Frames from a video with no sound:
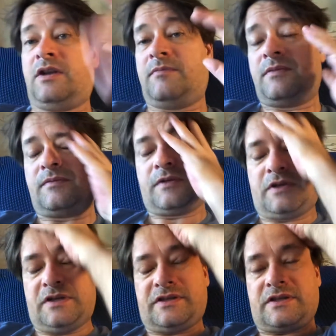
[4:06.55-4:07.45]
them,
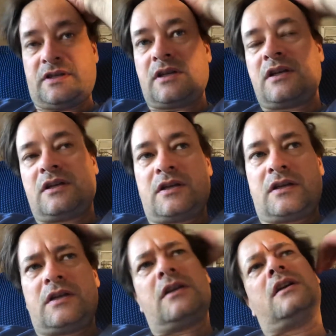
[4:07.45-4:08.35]
because
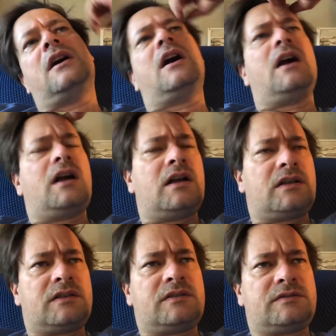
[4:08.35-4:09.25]

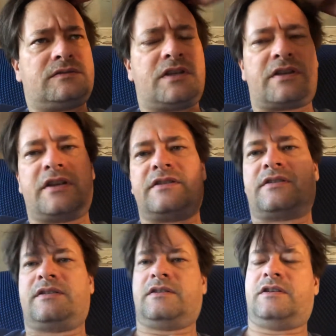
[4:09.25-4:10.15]
you get it
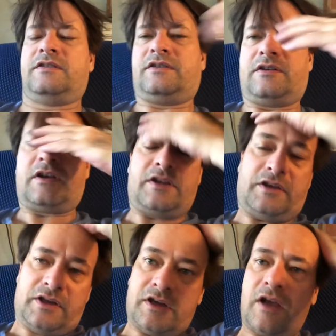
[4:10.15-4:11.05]

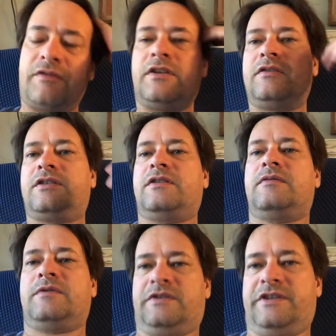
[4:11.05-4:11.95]
off YouTube
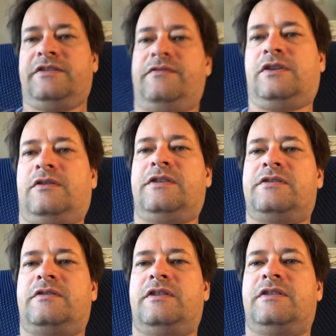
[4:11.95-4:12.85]
and it says free green
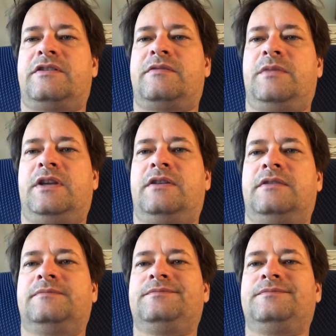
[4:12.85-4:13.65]
screen doesn't mean